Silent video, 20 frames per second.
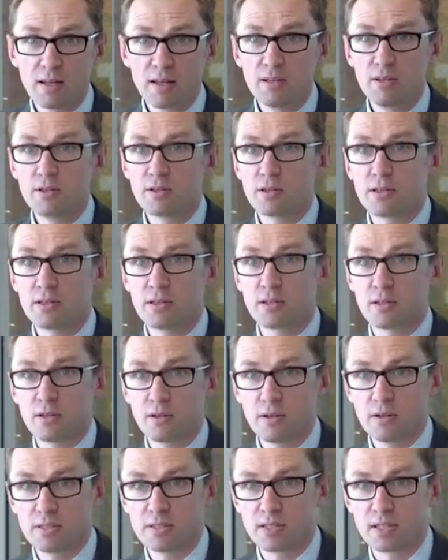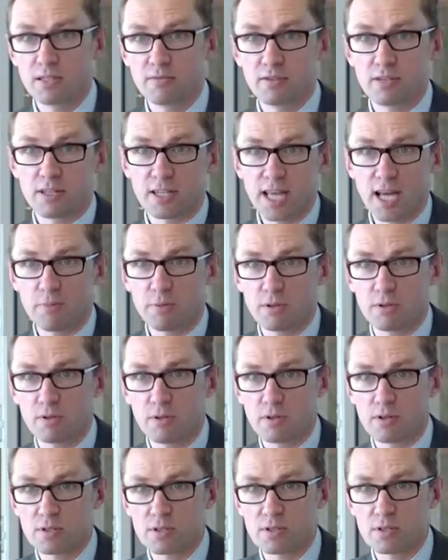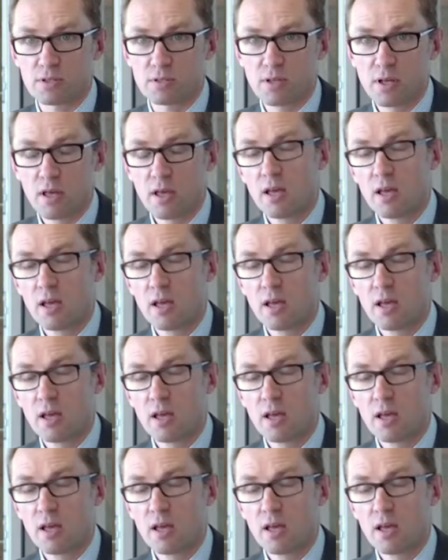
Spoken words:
you can incur significant capital losses.